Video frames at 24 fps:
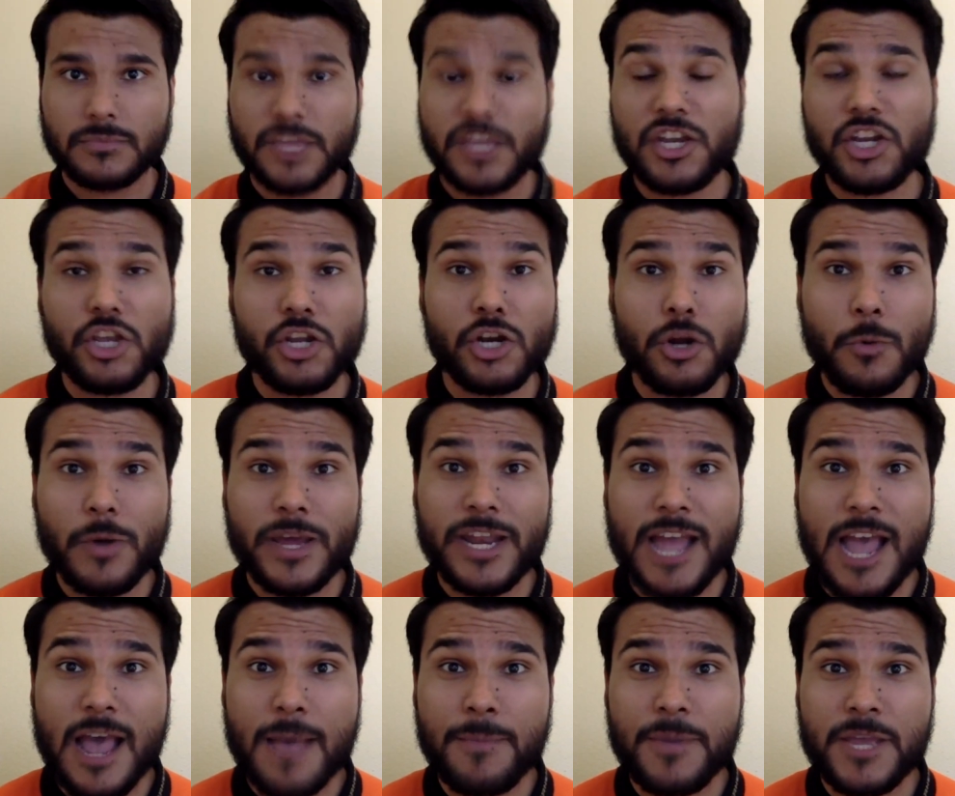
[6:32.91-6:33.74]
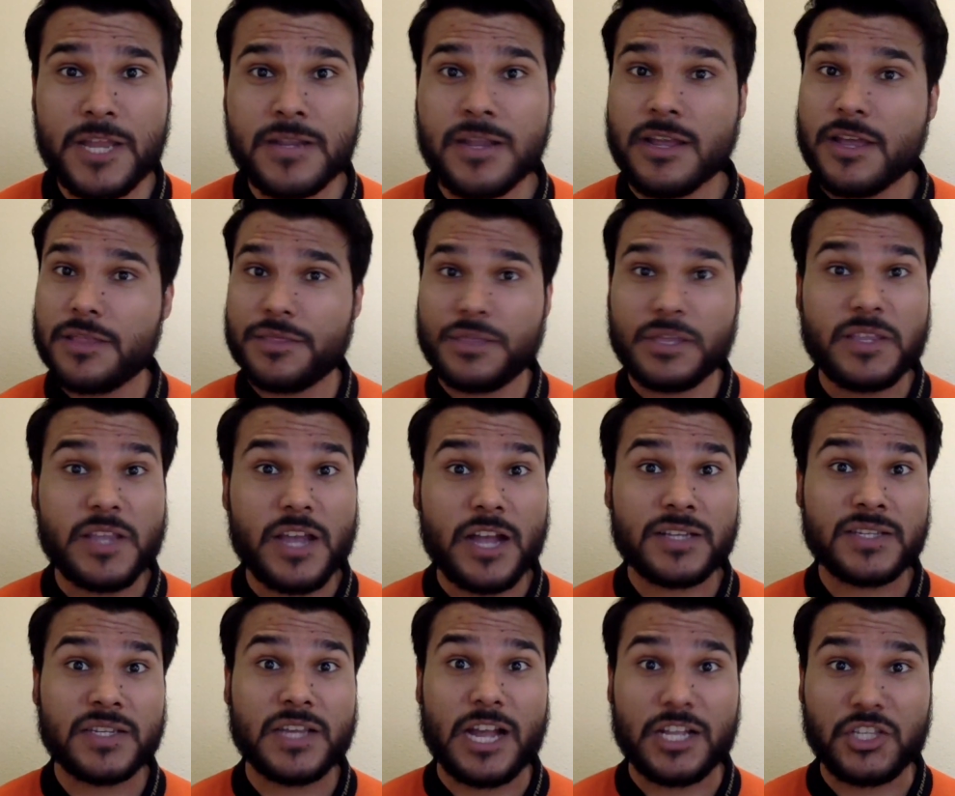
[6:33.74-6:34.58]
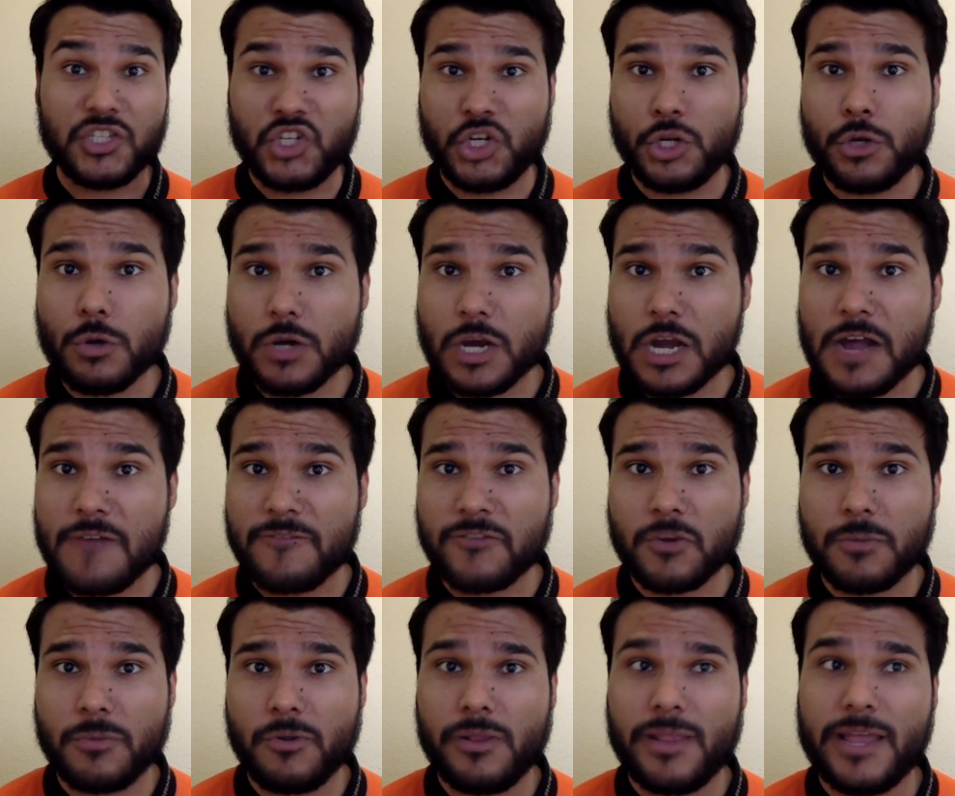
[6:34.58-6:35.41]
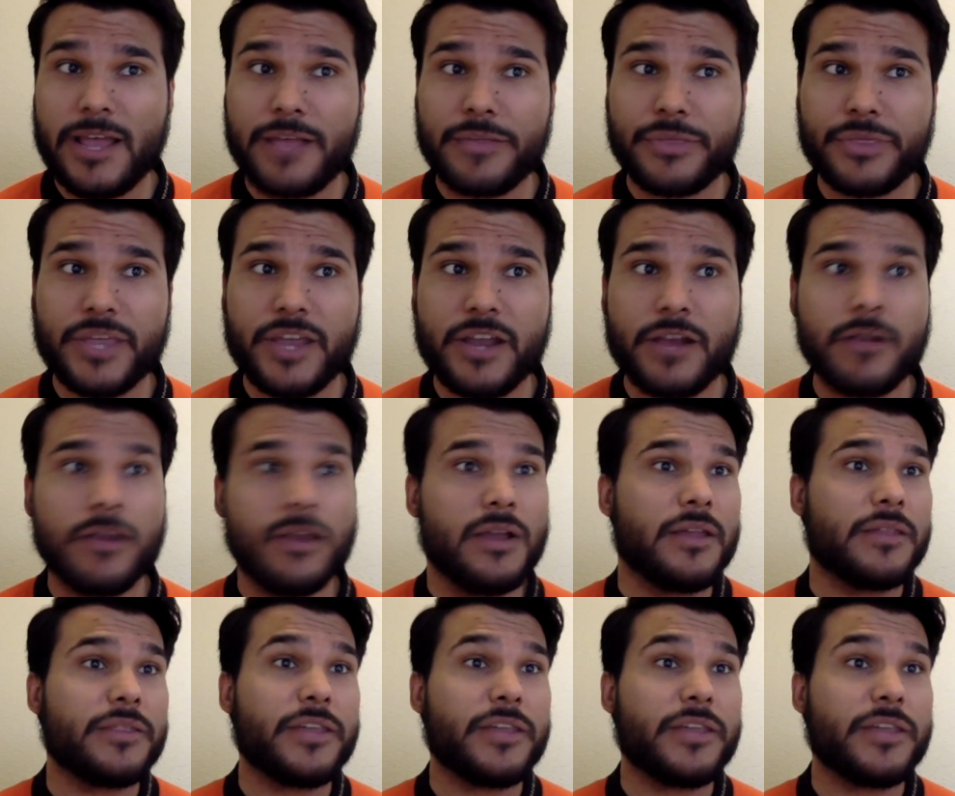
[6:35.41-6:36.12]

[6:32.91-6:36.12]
And you know what happened? The Ducks got too comfortable out there.